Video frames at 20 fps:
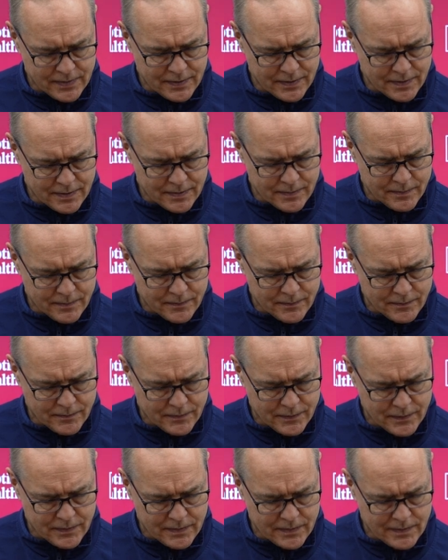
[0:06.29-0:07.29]
to
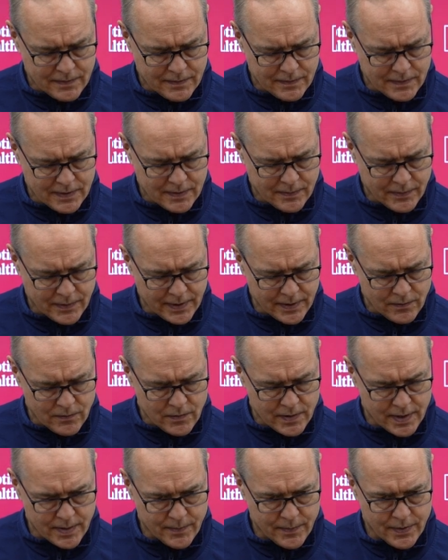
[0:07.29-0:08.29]
play
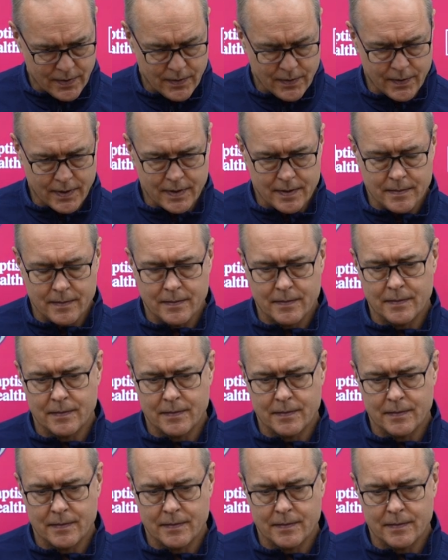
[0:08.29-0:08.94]
one opponent.